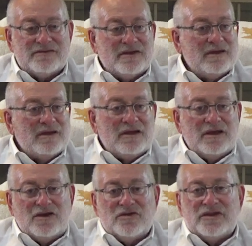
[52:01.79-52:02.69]
as,
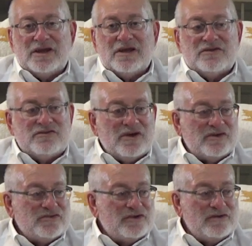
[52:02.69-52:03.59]
you know, the
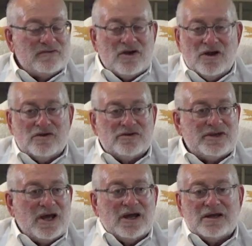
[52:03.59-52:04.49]
construction of
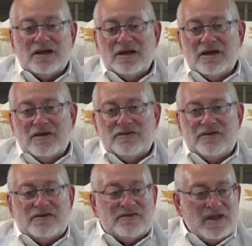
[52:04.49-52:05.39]
cargo Dock
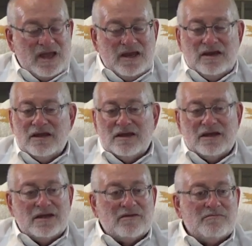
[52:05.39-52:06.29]
16,
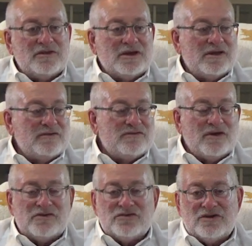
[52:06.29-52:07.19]
um, the
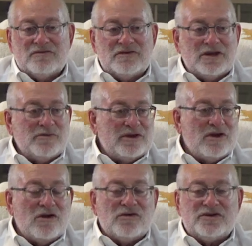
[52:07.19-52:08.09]
construction of
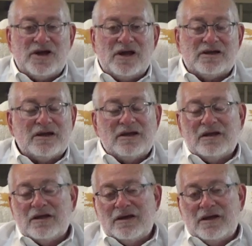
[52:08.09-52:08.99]
liquid cargo dock
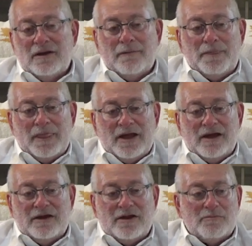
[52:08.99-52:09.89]
um,
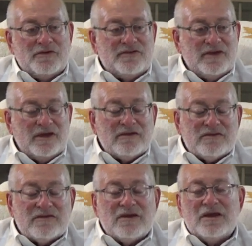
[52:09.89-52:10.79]
uh, number
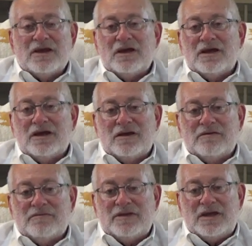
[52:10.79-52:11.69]
six,
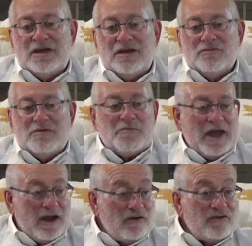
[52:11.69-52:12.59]
uh, the
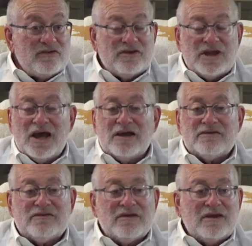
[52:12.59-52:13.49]
repairs to
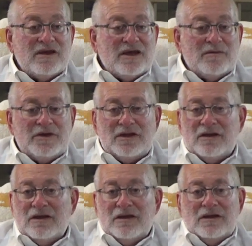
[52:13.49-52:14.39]
docks. I
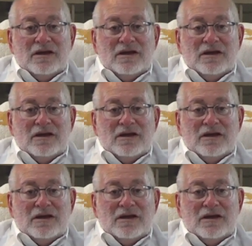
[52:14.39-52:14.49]
mean,